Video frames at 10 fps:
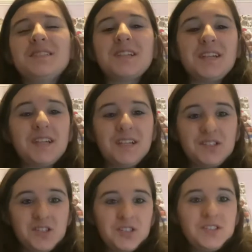it
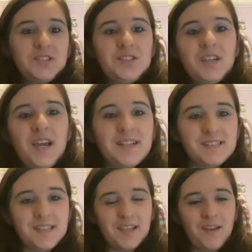just
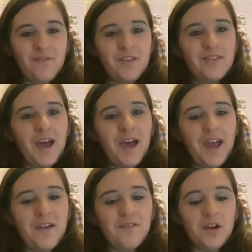has given that
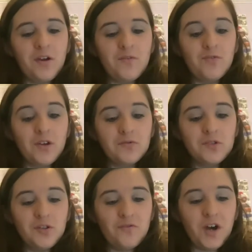area a real
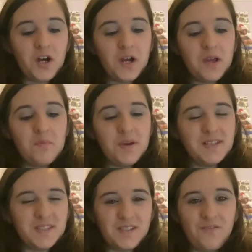new vibe.
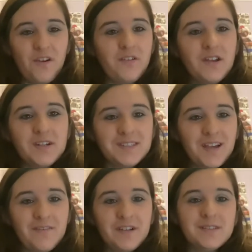It's a very nice
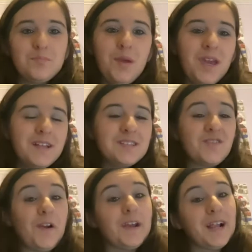area to be in. It's
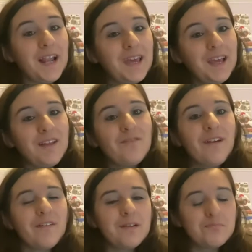very clean,
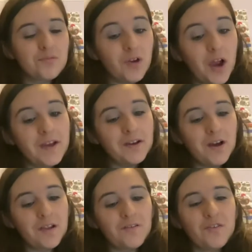very bright and
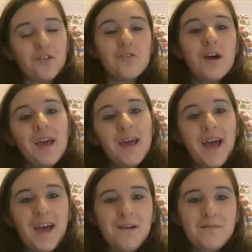colourful,
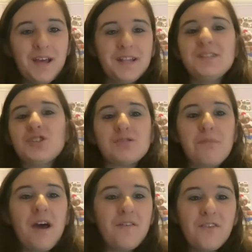and it's just
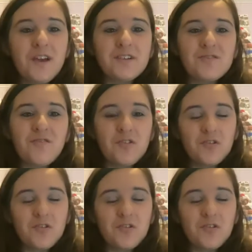perfect for